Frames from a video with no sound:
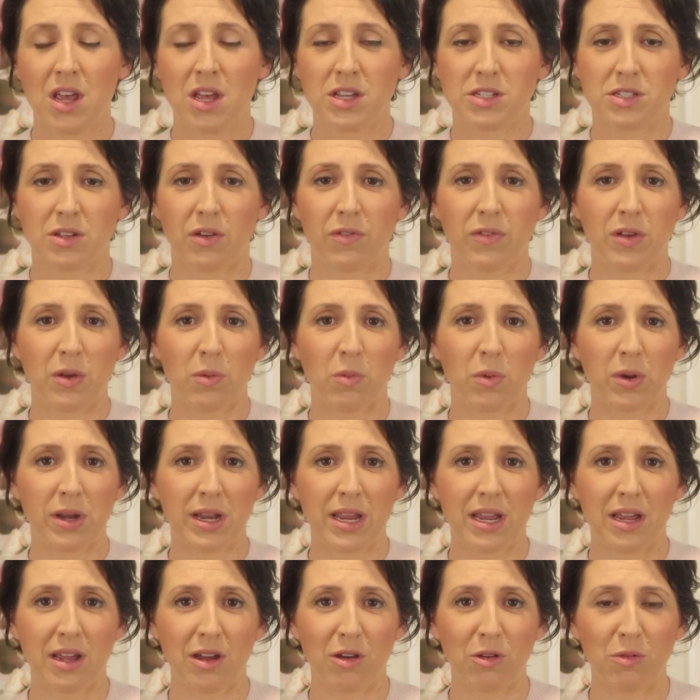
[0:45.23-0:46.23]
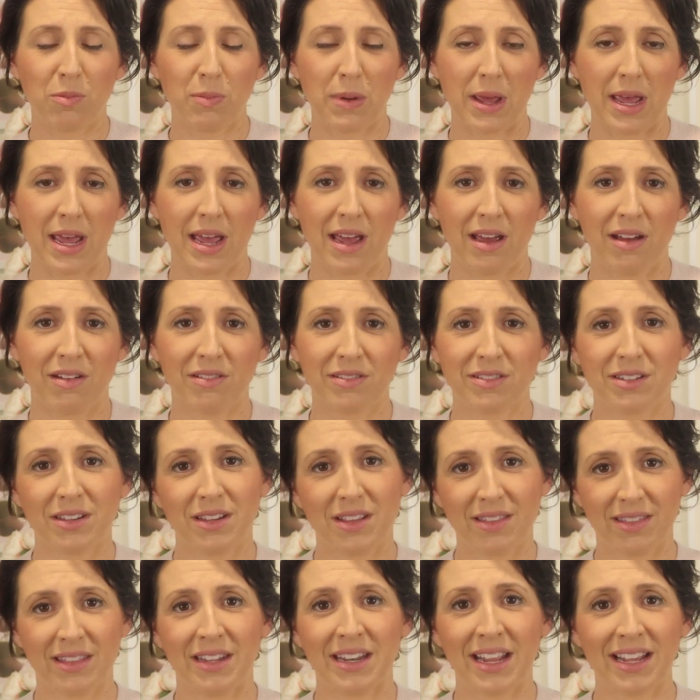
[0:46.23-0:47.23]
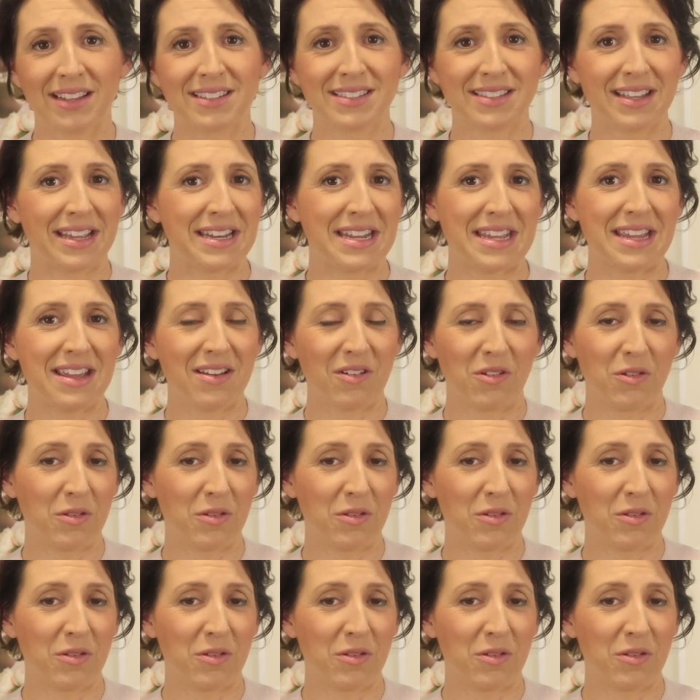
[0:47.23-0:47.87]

So if you want to help out the next lady